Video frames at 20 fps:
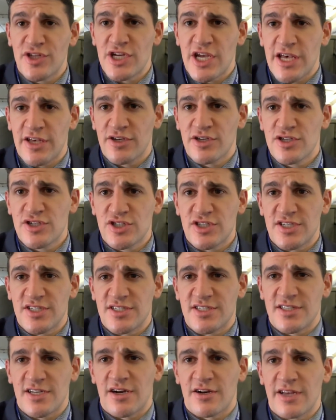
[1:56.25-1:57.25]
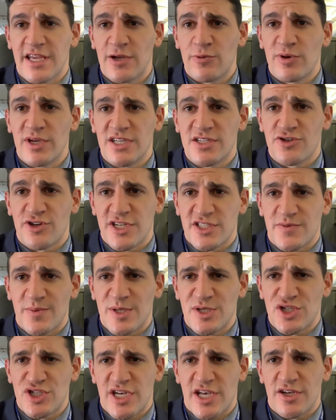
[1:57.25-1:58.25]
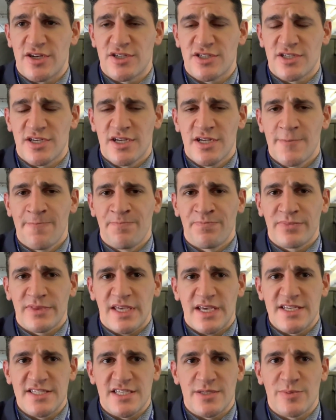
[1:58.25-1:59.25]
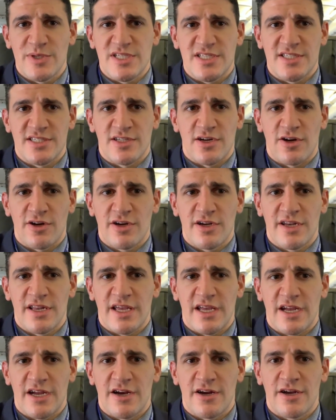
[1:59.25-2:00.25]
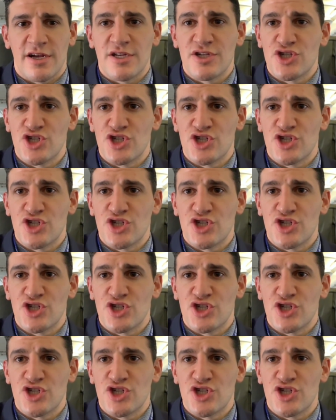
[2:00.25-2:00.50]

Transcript: challenge is start eight week transformation challenge is going to be starting here in